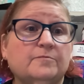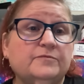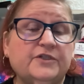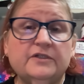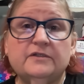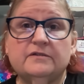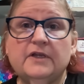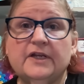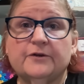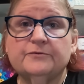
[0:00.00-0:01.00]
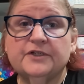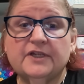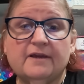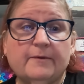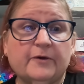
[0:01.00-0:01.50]
just
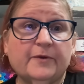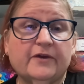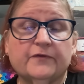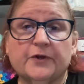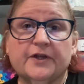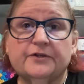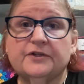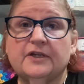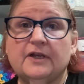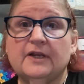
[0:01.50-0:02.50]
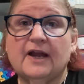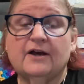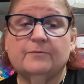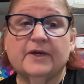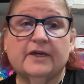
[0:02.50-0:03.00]
email me if you're interested, and
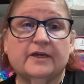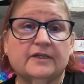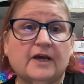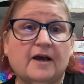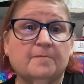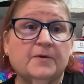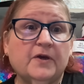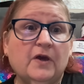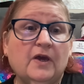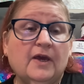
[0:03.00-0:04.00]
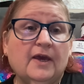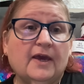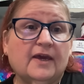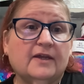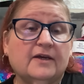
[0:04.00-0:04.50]
I'll make you a top.
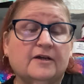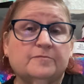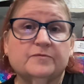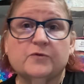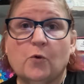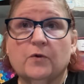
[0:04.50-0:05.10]
And come